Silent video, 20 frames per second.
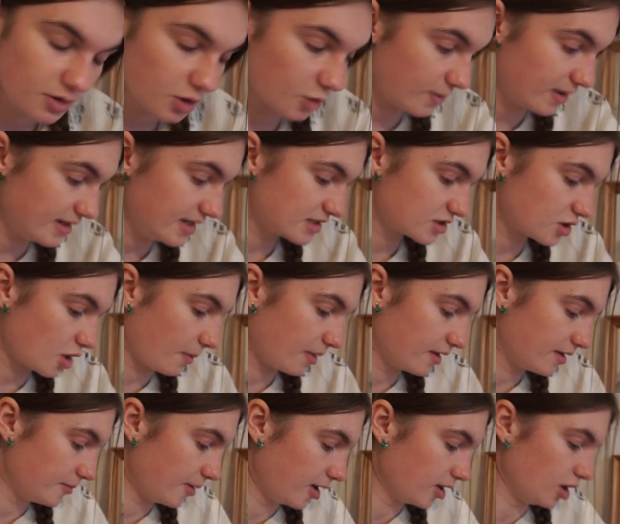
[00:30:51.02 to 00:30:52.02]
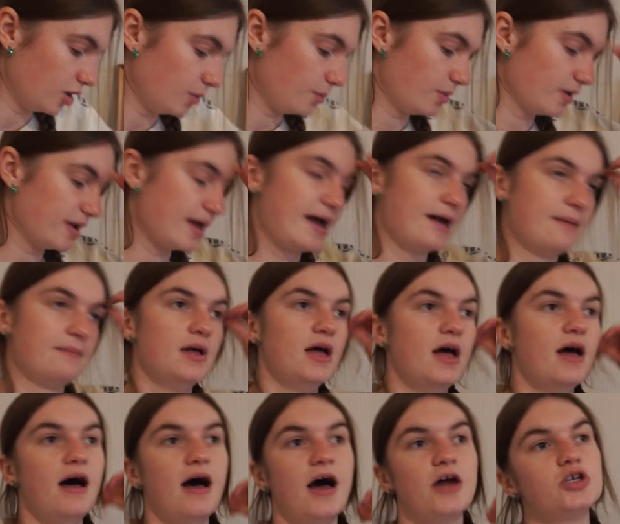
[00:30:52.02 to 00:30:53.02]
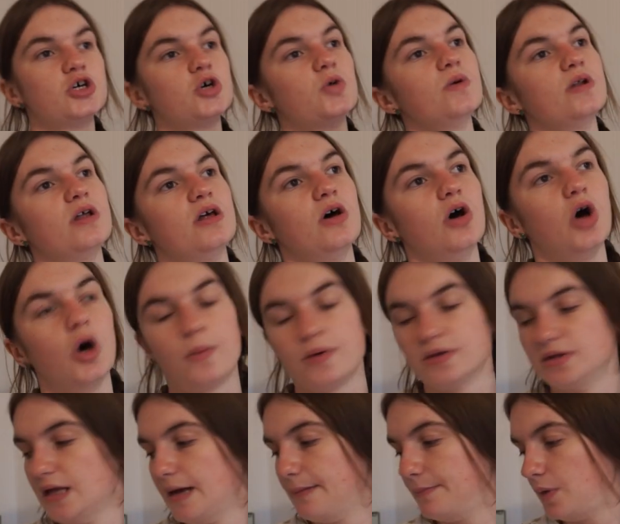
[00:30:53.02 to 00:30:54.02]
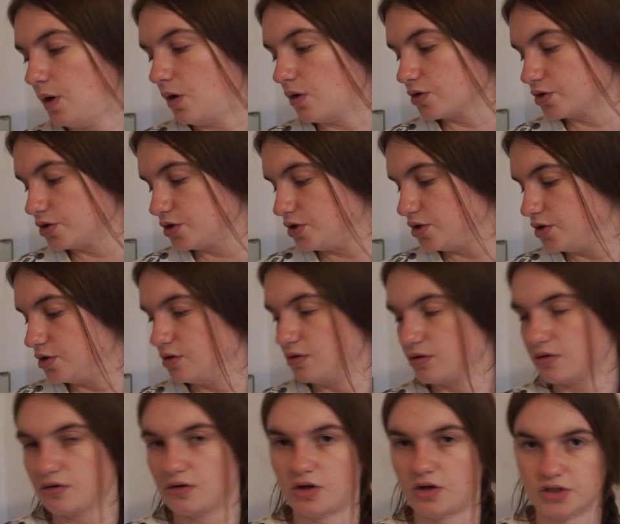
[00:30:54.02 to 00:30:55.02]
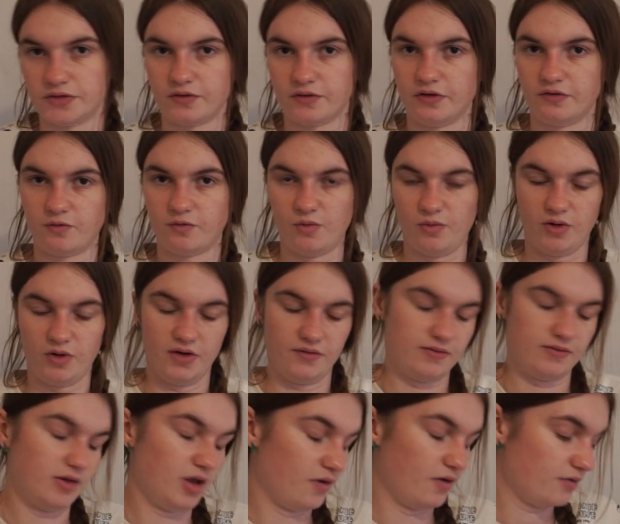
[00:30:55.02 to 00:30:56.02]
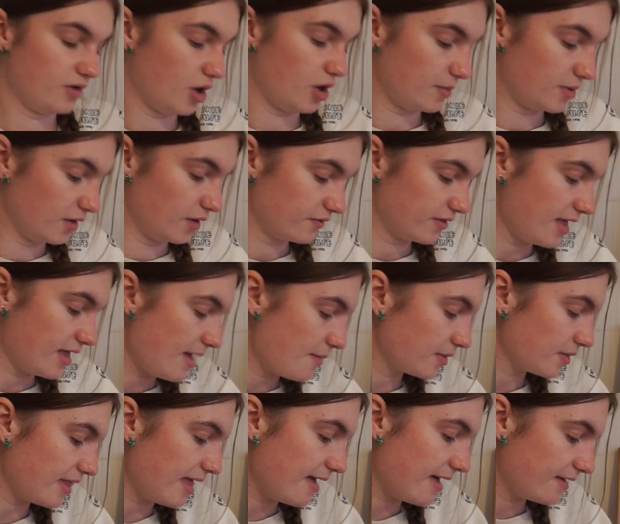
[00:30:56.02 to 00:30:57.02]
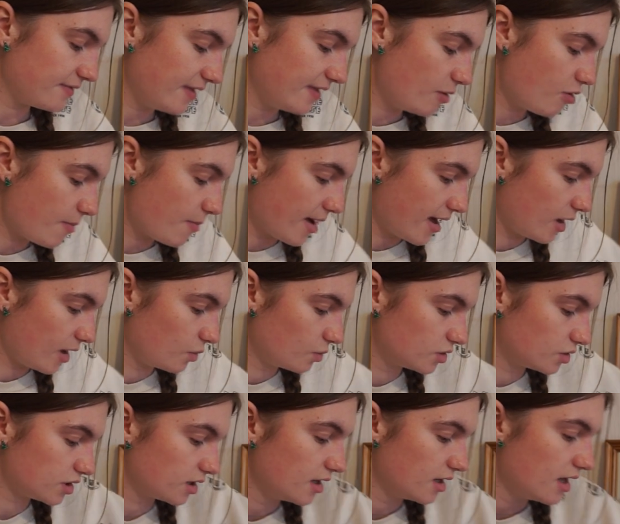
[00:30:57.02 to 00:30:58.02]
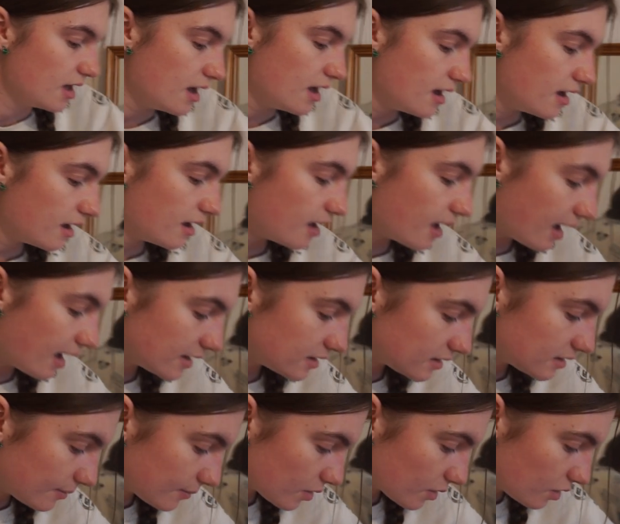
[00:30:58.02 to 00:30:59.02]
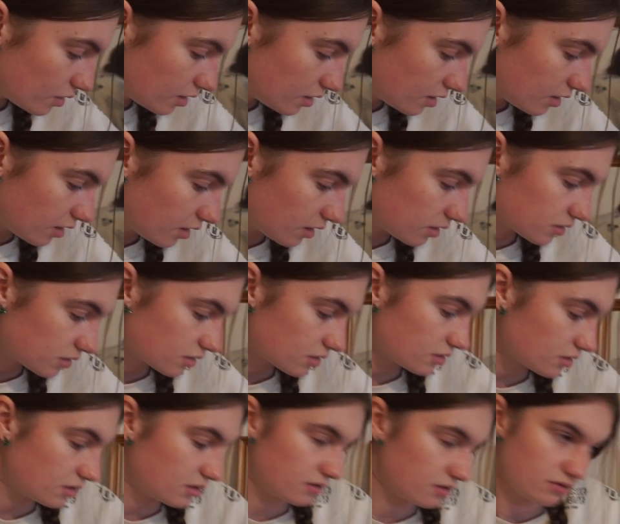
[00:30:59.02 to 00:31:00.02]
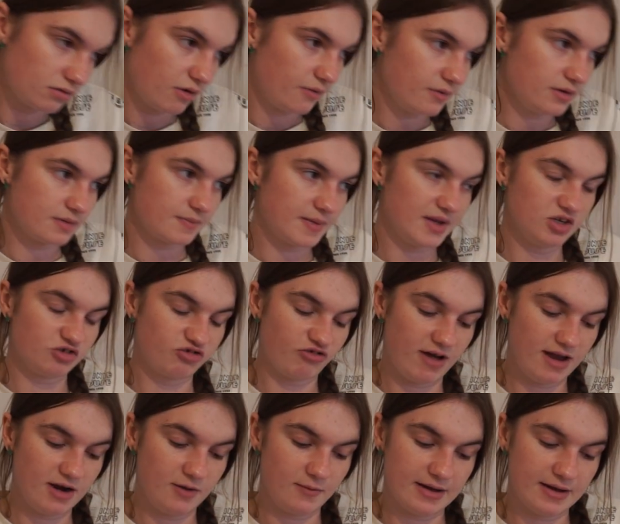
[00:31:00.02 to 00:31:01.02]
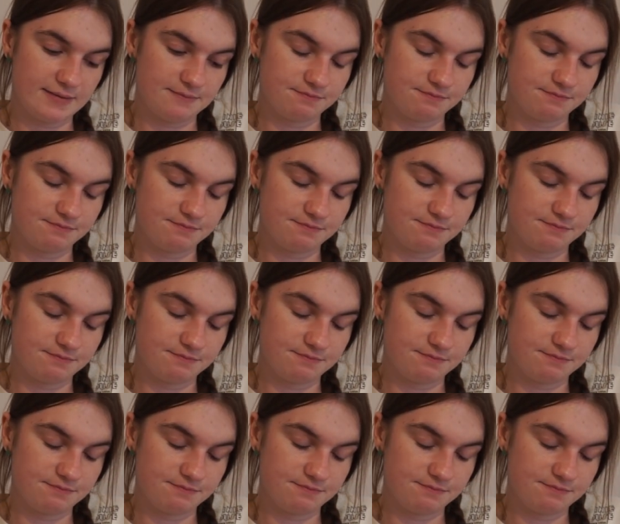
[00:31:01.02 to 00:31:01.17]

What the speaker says: Queenie's gobbling them all up. But yeah, I don't want to open that box, because I've got another one over, open over there, but there, they were £1, and I'm going to, they've always been treat anyway.